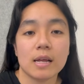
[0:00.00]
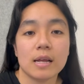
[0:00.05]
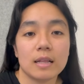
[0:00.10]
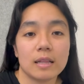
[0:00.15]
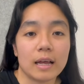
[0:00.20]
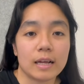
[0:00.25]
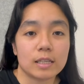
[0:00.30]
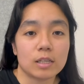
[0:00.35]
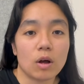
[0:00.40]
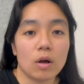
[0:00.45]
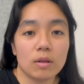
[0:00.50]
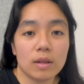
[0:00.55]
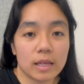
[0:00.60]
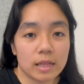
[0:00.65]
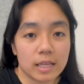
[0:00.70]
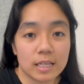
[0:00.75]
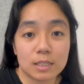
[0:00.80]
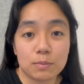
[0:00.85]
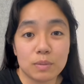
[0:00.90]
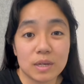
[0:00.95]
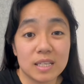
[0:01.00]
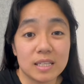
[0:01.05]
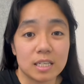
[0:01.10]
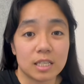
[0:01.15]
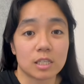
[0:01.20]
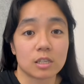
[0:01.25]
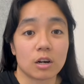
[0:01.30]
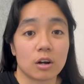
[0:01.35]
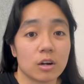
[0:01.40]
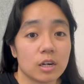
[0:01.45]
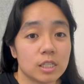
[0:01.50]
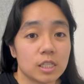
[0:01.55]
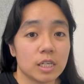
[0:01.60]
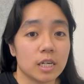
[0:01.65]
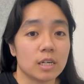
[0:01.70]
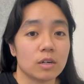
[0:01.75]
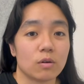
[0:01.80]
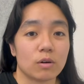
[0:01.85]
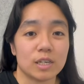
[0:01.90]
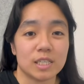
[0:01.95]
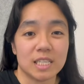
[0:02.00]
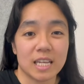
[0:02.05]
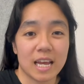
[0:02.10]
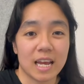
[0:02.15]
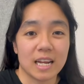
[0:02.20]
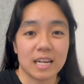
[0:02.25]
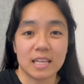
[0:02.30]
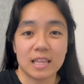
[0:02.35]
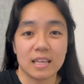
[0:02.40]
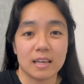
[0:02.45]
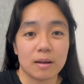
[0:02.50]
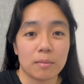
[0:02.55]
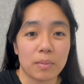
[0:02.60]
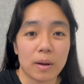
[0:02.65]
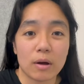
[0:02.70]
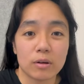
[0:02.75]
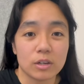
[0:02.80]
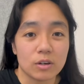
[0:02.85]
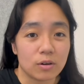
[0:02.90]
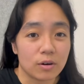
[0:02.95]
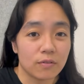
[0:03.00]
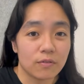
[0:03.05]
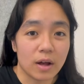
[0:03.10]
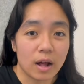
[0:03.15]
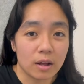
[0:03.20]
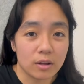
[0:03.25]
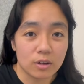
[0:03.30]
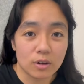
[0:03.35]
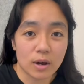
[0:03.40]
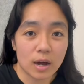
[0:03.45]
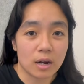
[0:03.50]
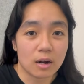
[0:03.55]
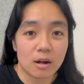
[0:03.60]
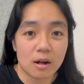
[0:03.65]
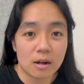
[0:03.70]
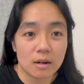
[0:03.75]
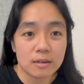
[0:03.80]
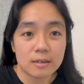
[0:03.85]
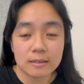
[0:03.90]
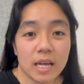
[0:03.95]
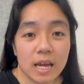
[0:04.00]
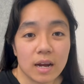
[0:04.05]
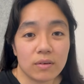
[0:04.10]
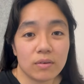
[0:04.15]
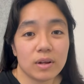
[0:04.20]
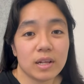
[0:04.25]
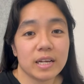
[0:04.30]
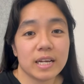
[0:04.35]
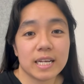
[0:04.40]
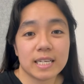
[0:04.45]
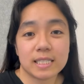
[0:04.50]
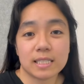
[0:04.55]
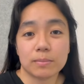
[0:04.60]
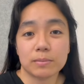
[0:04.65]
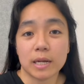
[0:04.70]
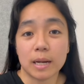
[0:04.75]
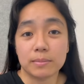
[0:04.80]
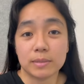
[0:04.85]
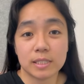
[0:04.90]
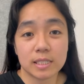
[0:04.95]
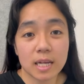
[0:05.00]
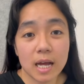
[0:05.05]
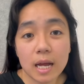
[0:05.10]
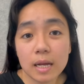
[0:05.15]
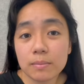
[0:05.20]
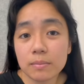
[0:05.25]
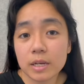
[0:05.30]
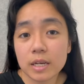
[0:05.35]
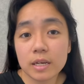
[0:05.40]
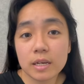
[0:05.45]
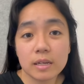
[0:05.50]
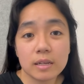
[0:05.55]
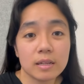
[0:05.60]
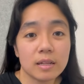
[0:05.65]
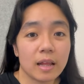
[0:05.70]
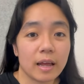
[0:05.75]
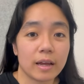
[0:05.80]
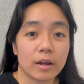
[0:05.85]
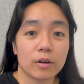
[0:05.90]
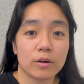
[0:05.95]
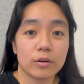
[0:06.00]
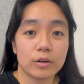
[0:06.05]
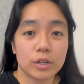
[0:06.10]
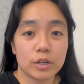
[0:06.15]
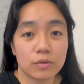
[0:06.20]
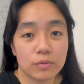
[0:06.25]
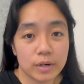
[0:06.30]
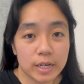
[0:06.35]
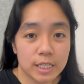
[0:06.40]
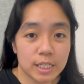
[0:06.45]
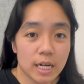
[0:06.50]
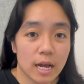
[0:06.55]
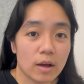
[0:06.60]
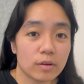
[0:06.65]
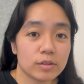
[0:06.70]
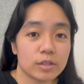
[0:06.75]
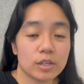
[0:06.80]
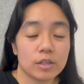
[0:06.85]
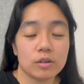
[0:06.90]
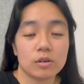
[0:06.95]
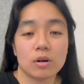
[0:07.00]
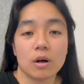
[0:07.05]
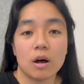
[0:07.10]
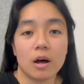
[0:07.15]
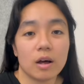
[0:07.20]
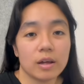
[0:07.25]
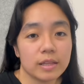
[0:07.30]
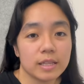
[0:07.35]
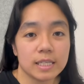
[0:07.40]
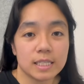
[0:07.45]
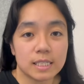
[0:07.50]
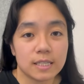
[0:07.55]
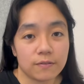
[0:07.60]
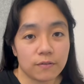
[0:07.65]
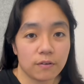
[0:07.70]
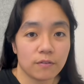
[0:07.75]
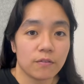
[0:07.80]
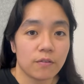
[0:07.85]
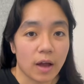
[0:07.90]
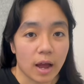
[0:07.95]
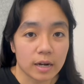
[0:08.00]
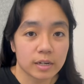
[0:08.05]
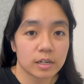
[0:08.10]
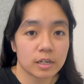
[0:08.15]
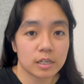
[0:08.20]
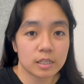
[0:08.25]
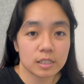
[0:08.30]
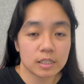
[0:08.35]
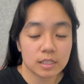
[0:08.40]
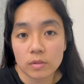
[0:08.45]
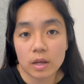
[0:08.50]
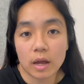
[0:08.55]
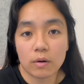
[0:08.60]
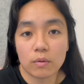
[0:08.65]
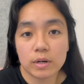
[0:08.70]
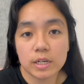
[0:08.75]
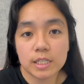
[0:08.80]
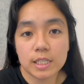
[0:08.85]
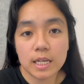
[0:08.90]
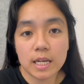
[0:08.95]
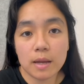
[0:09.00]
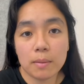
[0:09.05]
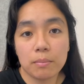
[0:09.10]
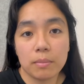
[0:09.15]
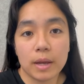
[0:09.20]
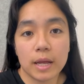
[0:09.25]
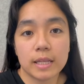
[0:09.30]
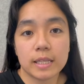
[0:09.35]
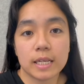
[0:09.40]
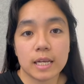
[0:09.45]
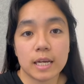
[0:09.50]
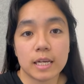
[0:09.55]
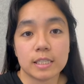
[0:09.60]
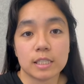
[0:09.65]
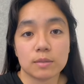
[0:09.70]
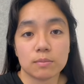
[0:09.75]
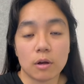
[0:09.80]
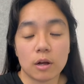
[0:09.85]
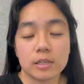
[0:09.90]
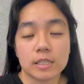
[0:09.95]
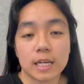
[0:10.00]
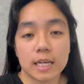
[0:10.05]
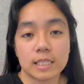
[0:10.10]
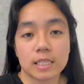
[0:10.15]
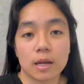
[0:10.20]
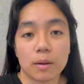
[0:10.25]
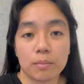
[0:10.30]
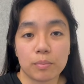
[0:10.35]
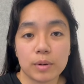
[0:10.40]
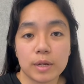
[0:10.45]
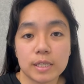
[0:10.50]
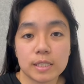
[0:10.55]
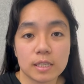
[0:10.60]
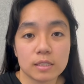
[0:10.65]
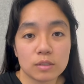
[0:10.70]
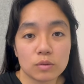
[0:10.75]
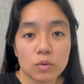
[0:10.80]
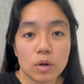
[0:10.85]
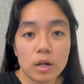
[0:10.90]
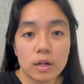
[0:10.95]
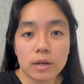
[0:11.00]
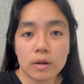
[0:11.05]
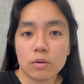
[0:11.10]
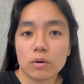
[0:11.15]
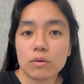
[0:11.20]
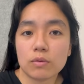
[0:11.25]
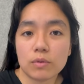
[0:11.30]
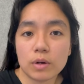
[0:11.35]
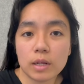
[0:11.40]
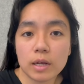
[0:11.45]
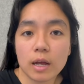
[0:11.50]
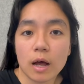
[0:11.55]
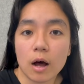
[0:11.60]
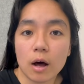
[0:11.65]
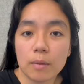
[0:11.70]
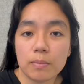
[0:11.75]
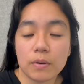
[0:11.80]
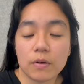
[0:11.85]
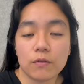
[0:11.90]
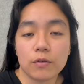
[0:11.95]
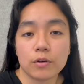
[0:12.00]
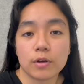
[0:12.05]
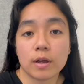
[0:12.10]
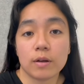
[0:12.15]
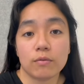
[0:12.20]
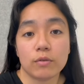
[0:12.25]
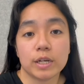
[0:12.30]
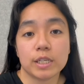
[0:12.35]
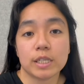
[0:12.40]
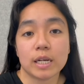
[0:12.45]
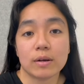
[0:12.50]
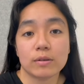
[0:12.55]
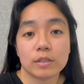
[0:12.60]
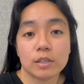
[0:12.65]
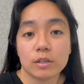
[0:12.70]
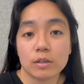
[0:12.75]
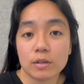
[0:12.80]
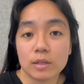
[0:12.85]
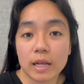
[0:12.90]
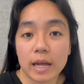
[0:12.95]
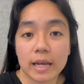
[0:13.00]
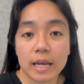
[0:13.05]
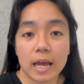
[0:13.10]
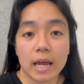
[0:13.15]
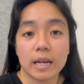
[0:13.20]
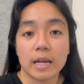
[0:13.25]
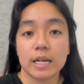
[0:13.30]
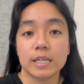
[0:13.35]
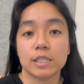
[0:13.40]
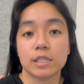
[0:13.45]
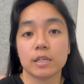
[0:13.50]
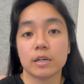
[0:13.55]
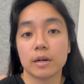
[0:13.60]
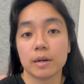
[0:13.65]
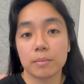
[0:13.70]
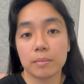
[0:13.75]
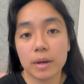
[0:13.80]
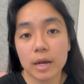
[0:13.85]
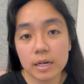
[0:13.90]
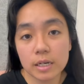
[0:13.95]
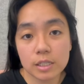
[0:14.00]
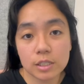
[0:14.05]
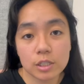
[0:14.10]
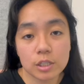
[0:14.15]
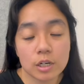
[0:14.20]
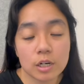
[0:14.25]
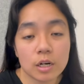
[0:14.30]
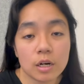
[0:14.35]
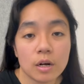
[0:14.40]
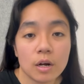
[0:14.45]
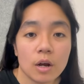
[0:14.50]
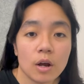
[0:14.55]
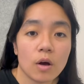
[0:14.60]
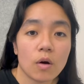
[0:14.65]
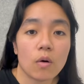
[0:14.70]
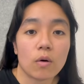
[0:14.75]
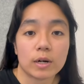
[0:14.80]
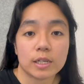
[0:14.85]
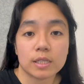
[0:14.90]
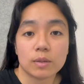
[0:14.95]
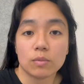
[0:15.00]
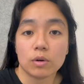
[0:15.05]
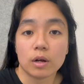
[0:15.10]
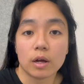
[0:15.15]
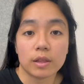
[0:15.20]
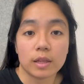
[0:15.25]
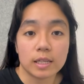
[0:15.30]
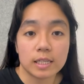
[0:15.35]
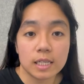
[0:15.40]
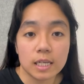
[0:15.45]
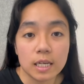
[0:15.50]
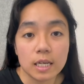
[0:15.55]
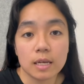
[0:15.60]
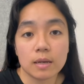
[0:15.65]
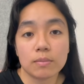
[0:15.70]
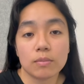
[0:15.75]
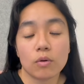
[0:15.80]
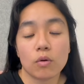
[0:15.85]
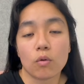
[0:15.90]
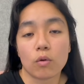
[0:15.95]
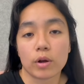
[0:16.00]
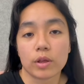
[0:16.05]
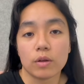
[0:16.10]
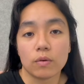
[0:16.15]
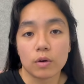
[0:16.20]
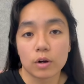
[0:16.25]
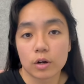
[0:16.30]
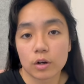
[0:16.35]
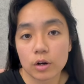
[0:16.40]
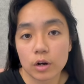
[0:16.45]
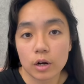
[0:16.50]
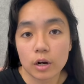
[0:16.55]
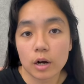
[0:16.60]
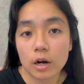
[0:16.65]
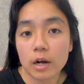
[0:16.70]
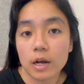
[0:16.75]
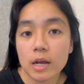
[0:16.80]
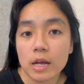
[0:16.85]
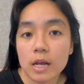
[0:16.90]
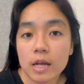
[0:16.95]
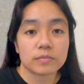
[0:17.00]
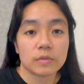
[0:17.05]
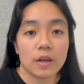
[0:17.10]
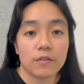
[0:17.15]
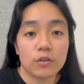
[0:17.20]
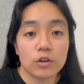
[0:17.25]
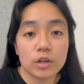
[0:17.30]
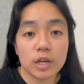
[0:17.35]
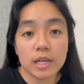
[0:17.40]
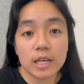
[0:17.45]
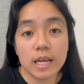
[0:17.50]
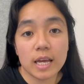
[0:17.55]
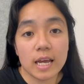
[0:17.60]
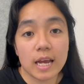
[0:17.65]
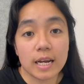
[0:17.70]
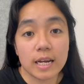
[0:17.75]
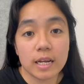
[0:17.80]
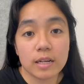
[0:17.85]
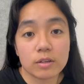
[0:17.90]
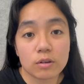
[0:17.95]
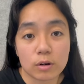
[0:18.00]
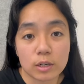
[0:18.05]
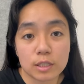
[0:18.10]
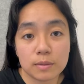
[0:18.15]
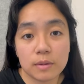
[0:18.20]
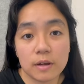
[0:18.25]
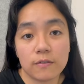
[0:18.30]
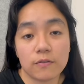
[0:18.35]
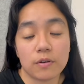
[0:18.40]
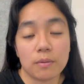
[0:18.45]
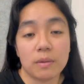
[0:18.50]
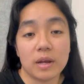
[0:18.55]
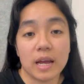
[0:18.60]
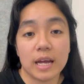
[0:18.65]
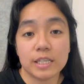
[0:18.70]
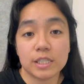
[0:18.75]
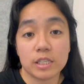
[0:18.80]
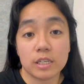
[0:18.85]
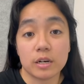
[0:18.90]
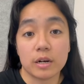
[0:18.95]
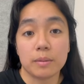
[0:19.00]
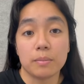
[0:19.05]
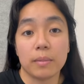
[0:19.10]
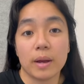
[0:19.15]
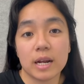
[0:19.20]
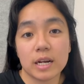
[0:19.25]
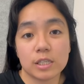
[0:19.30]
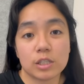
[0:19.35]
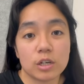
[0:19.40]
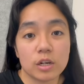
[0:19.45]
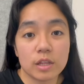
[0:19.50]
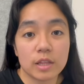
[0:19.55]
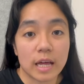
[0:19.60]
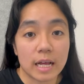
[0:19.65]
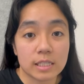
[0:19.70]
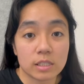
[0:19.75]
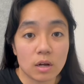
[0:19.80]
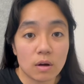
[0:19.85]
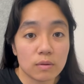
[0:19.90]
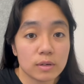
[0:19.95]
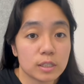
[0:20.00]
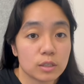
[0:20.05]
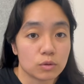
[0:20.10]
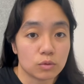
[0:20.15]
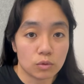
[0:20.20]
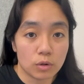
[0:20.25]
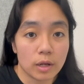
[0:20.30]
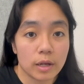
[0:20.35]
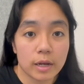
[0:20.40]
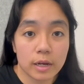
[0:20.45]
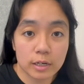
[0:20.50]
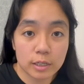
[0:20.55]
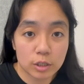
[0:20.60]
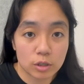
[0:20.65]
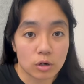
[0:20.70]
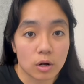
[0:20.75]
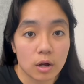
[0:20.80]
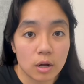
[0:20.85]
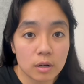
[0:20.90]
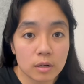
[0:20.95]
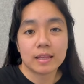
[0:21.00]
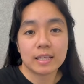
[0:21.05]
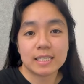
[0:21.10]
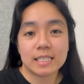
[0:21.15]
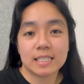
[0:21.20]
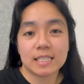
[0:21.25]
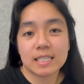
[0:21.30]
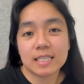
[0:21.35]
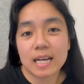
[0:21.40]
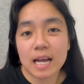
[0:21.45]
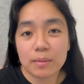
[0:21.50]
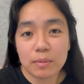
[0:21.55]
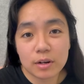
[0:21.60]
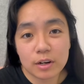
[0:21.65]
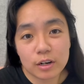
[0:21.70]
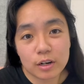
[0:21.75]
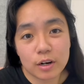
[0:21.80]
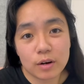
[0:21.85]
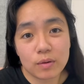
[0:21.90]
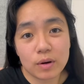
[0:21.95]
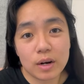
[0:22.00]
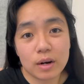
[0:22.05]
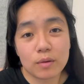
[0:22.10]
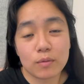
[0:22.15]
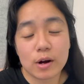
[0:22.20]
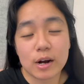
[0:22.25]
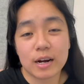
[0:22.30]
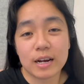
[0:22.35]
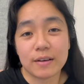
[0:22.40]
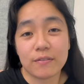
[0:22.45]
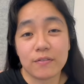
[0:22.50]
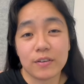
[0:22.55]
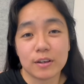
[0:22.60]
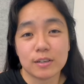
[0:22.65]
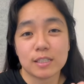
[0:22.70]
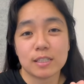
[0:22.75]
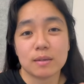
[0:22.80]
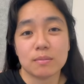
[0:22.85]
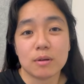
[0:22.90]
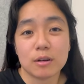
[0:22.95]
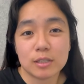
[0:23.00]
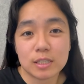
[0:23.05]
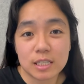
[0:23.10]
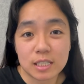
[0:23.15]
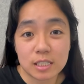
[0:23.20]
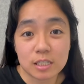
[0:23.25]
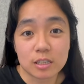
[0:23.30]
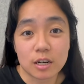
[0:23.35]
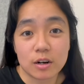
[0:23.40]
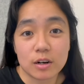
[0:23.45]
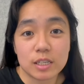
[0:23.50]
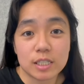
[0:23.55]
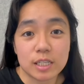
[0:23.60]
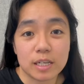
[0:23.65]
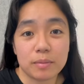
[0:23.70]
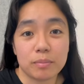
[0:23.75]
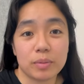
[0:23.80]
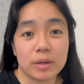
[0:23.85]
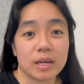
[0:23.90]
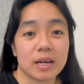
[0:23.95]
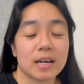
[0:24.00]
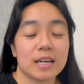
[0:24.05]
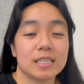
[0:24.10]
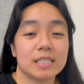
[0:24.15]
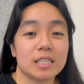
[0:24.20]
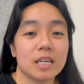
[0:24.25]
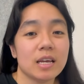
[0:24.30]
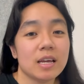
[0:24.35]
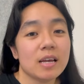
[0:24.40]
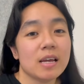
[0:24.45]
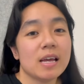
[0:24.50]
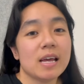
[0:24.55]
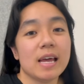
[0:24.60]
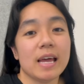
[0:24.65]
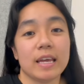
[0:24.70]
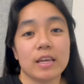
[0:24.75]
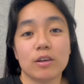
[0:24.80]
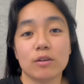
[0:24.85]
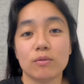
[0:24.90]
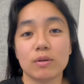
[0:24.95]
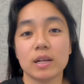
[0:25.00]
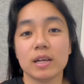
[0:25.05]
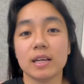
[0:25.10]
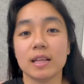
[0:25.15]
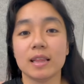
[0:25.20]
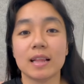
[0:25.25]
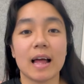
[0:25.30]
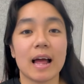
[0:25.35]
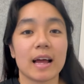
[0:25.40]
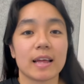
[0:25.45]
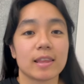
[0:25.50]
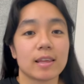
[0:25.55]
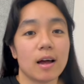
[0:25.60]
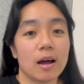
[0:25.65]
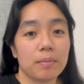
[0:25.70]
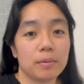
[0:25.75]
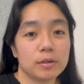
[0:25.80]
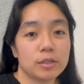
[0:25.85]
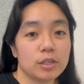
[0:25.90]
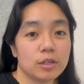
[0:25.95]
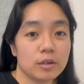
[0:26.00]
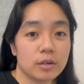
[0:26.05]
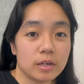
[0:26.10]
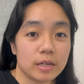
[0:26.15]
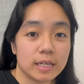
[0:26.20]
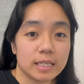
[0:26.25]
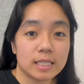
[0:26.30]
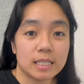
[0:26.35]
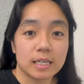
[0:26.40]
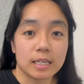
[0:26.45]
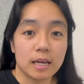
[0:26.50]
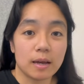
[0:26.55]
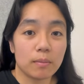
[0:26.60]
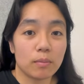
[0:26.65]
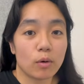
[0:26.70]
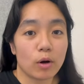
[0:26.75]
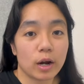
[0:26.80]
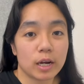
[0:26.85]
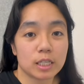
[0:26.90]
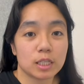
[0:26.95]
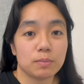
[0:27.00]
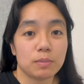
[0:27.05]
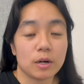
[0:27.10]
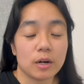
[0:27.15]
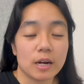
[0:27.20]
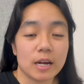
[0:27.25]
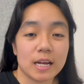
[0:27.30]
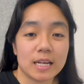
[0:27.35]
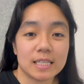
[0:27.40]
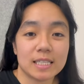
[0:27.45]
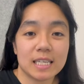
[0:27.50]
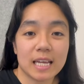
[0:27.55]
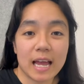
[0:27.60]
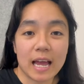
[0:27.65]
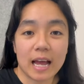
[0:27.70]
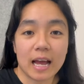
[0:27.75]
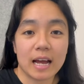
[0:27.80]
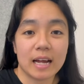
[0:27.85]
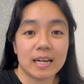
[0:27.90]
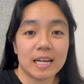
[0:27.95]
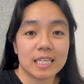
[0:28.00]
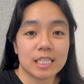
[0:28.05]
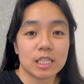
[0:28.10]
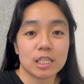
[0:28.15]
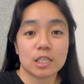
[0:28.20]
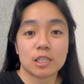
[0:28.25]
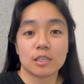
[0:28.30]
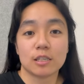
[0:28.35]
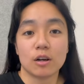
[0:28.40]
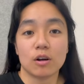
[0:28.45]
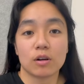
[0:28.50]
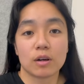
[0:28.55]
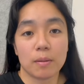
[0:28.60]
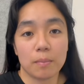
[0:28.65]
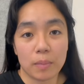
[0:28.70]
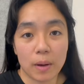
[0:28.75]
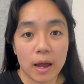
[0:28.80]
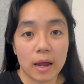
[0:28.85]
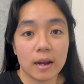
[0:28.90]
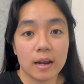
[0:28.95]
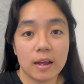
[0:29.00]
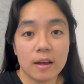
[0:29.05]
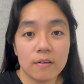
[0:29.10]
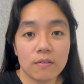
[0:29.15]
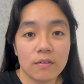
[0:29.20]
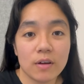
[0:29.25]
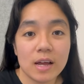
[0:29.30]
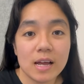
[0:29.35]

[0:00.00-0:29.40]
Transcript: Like, don't let this be discouraging or say anything about your value at all. It really is sometimes timing, like who you reach out to, all these different factors. I want to say at mid to small size companies as well, it will really help if you can reach out to like an engineering manager or someone on the team or the recruiter. If you can get any endorsement from an engineering manager, that's always really strong. This is the time in your career where it feels the most discouraging because you really lack the opportunities to get more experience and it's just so competitive.